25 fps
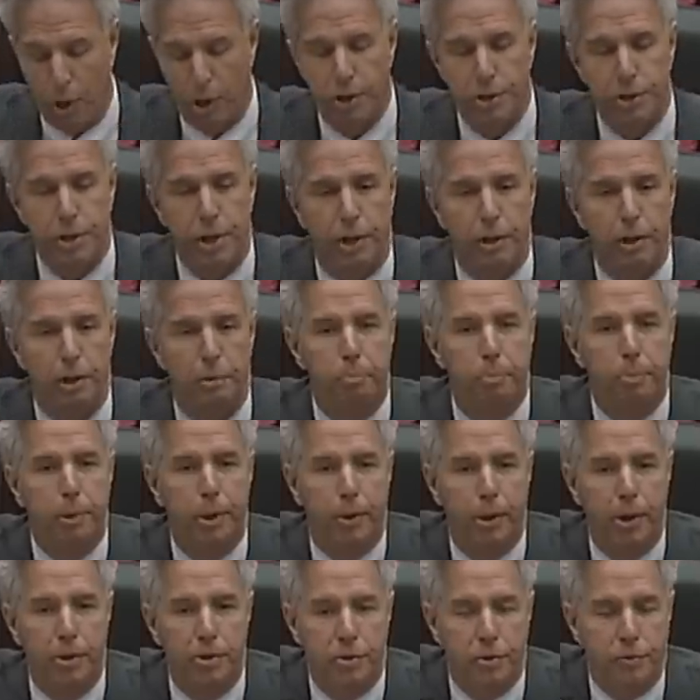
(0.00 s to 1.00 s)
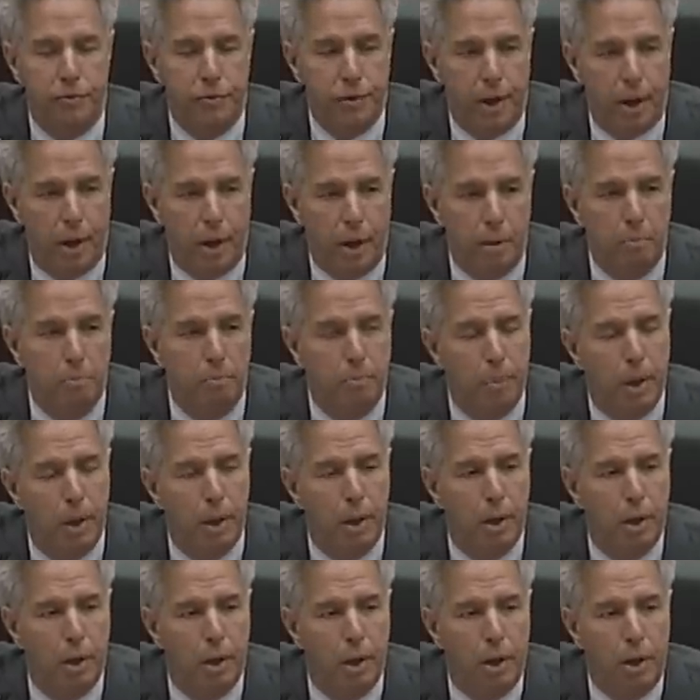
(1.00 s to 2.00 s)
extended periods of time,
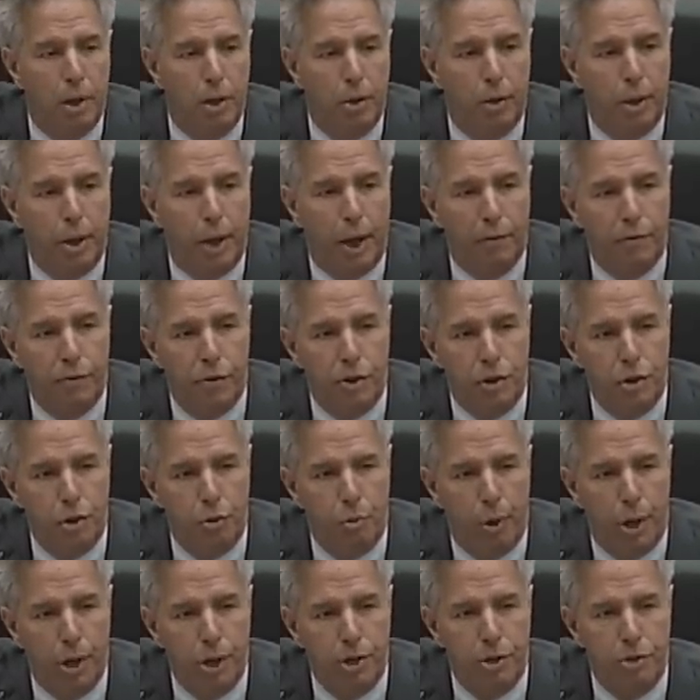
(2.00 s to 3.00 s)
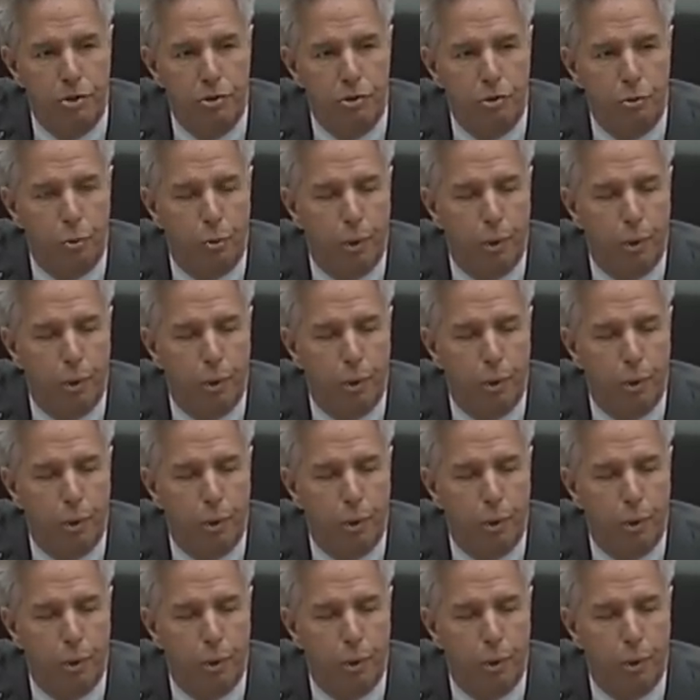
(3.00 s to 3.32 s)
you can have situations